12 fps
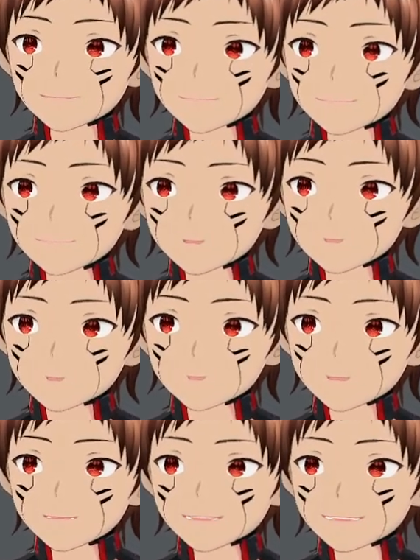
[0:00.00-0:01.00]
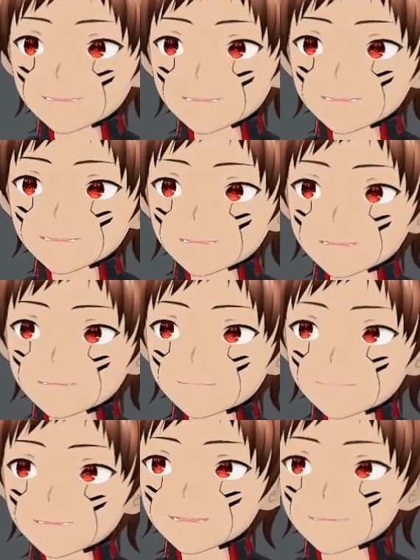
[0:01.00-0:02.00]

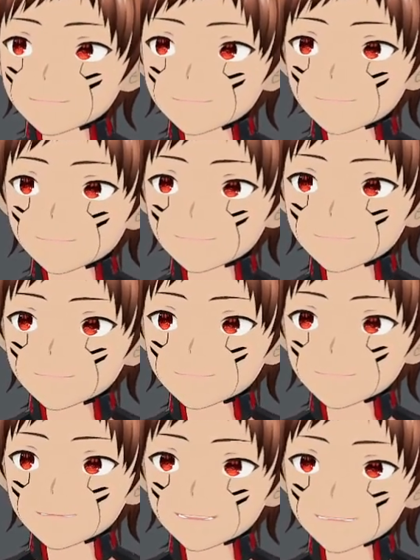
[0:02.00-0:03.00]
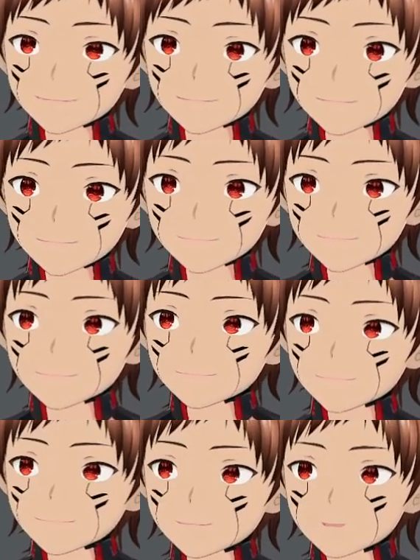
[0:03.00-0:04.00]
200 plus
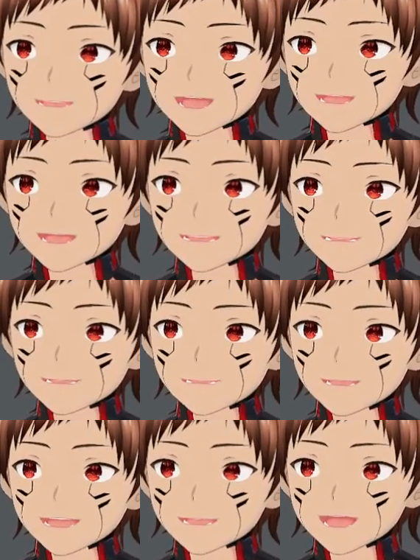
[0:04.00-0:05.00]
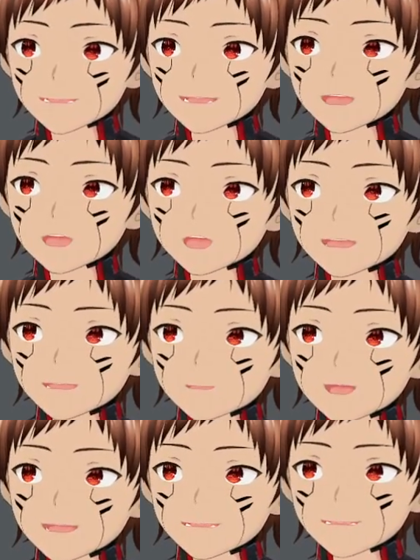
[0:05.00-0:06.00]
125 was the old
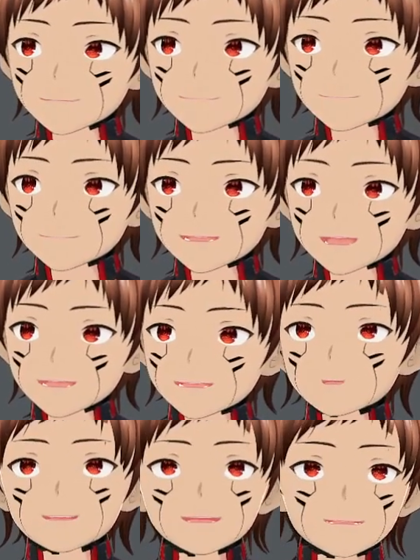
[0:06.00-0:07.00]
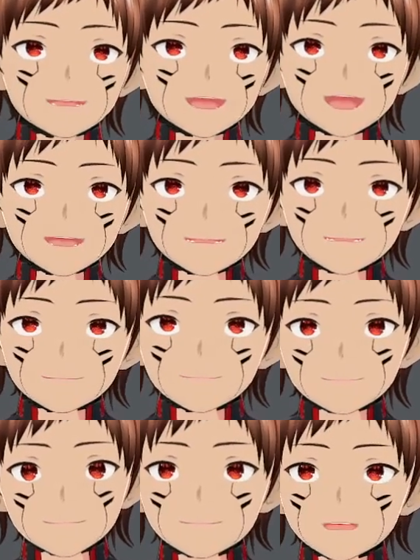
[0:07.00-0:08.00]
one, 325.
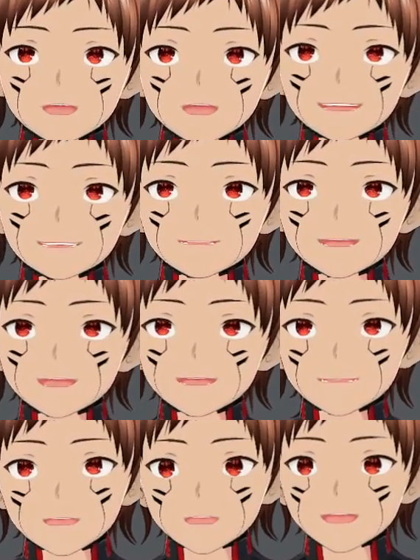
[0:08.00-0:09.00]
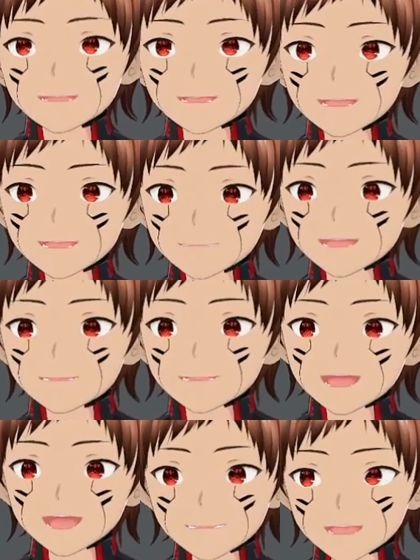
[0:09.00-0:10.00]
So basically, for running this
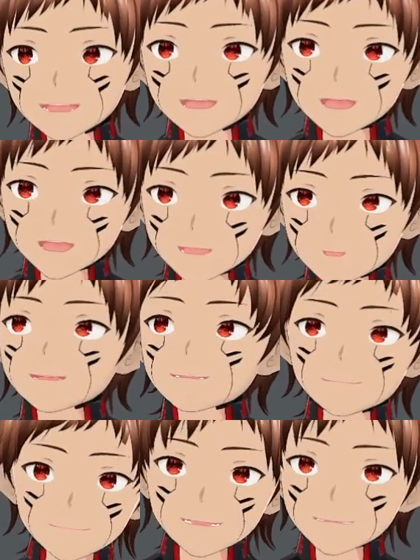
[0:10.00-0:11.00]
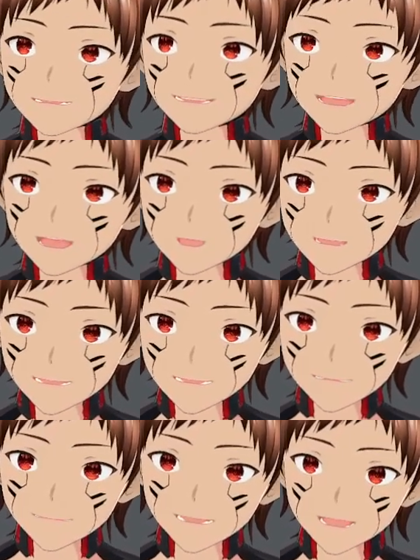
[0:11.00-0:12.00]
attachment, it's 10 points
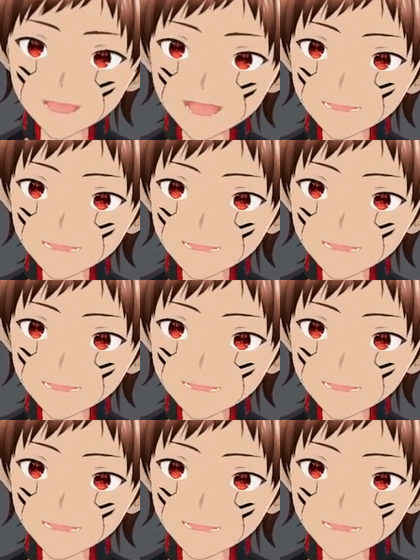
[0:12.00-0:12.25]
cheaper.